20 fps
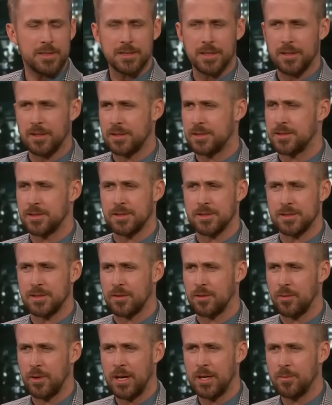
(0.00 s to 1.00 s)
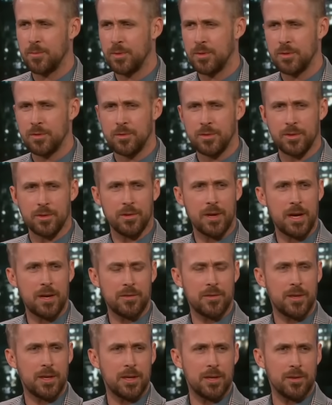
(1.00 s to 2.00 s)
he said it's just incredible when you're
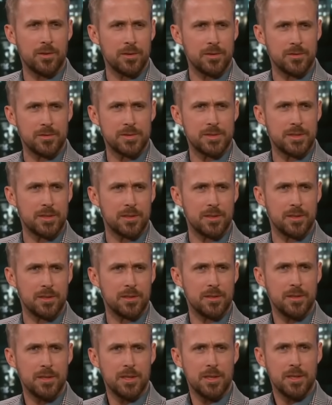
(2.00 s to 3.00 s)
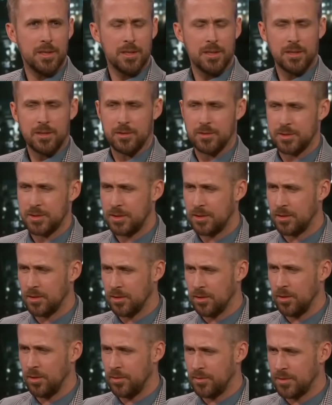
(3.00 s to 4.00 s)
out there and you see the
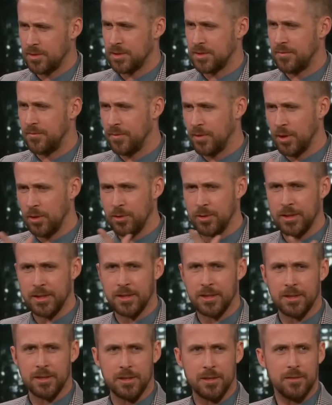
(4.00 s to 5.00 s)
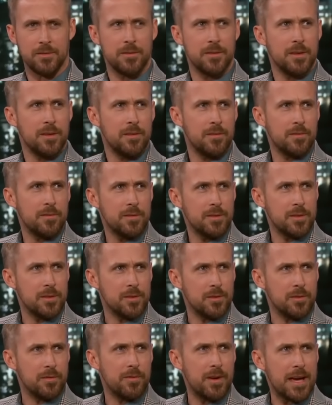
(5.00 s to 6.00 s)
Earth just floating and the. You
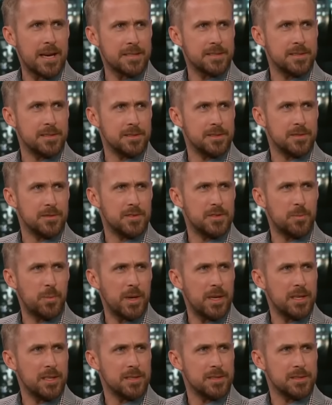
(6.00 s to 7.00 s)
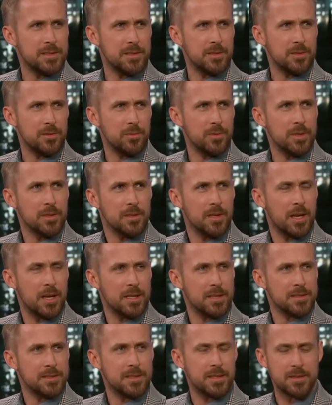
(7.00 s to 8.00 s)
know, the vastness of space, and you
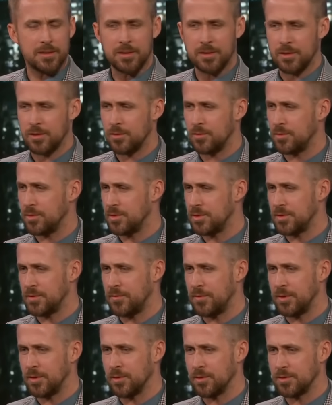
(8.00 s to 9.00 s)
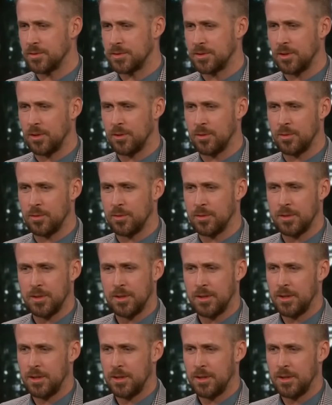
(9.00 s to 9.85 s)
realize that, you know, we just feel so